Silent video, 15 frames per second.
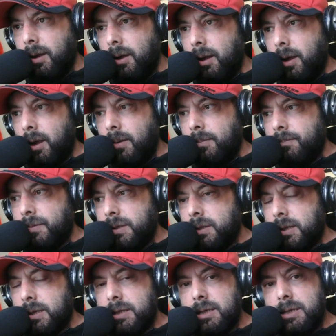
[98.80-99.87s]
Um, so
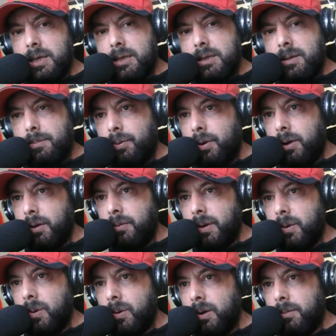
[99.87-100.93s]
this is just a
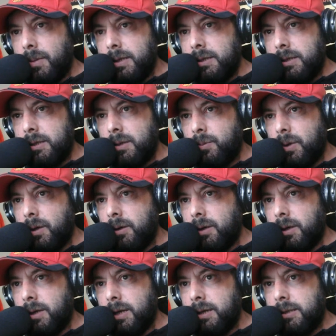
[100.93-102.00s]
pre-recorded message, and we're going to
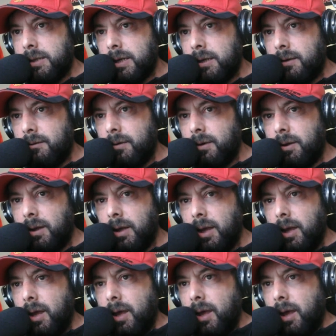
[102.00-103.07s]
dissect everything.
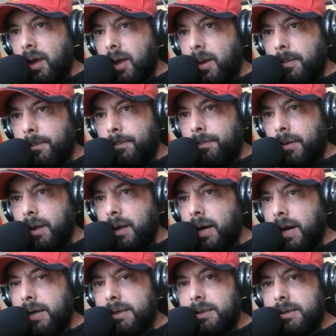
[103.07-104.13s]
Um,
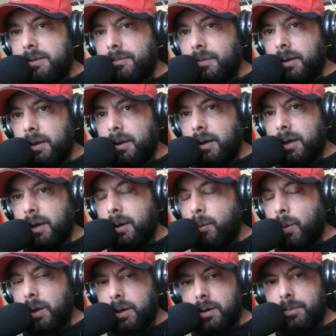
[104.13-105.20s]
guys, uh,
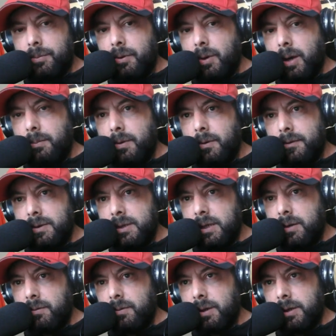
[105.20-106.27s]
welcome to
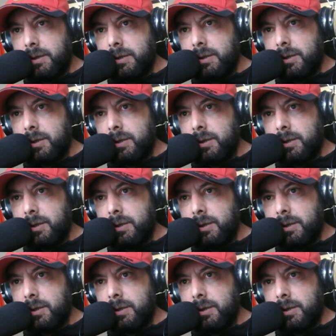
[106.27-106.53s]
MUFC Realist